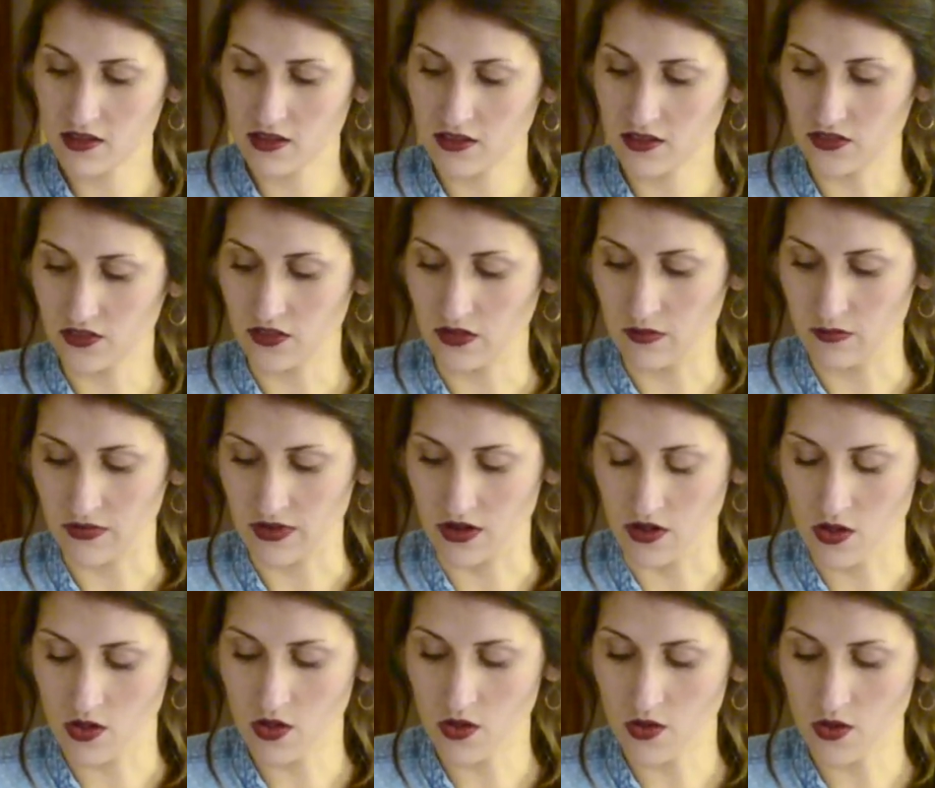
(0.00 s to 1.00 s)
so I'm going
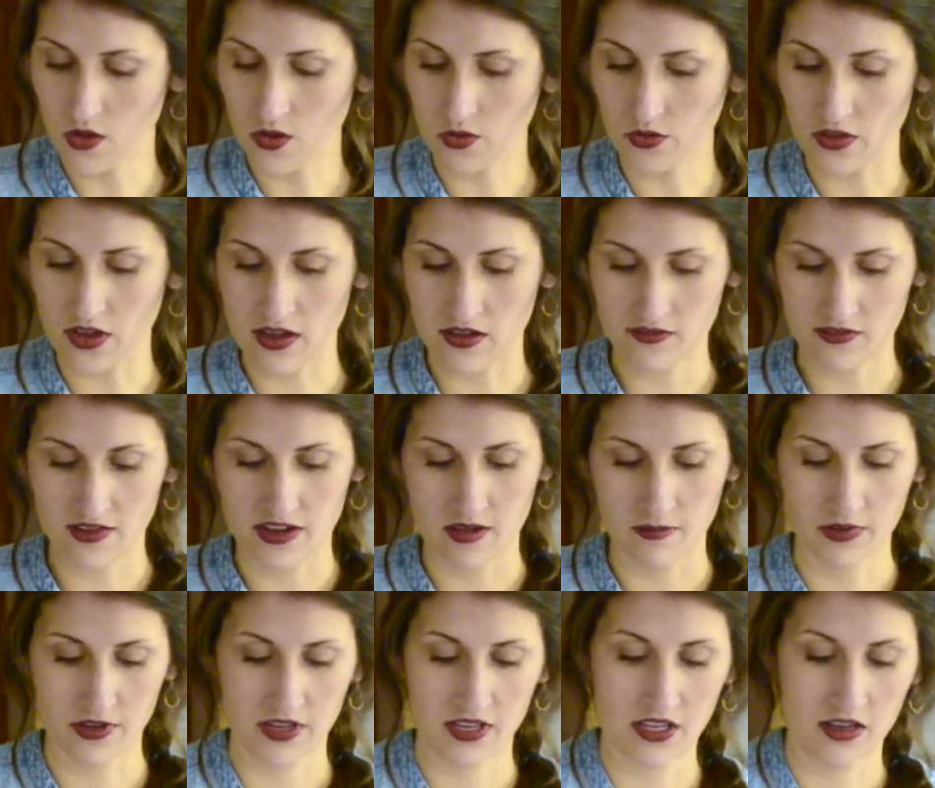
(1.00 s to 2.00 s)
to hold off and not
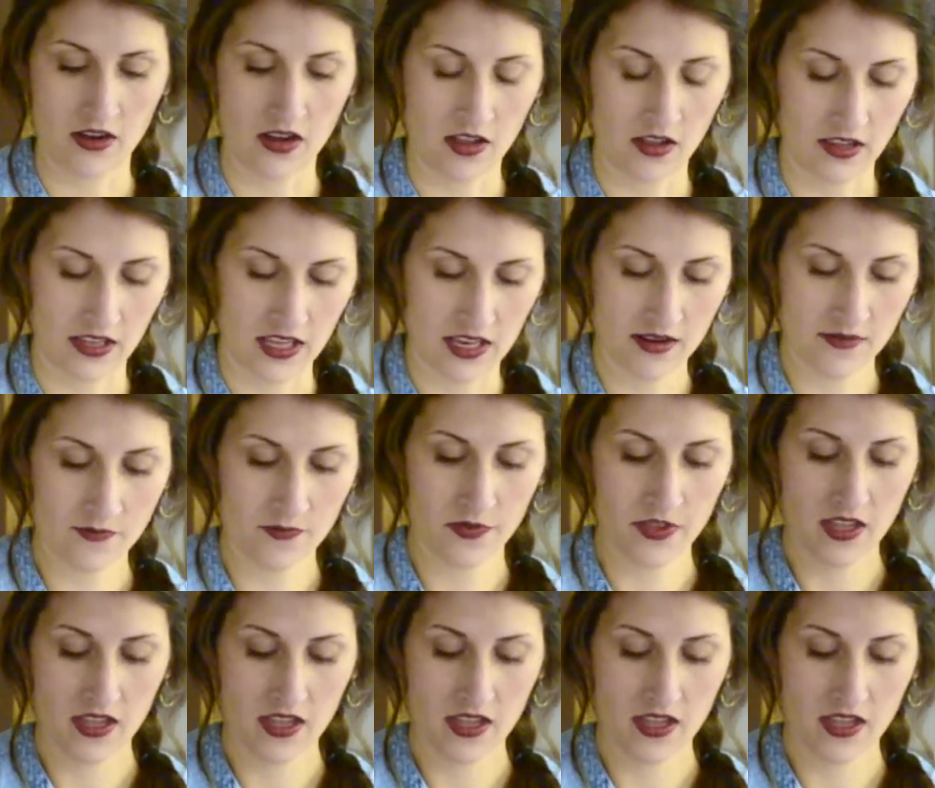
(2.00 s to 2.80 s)
putting it all in.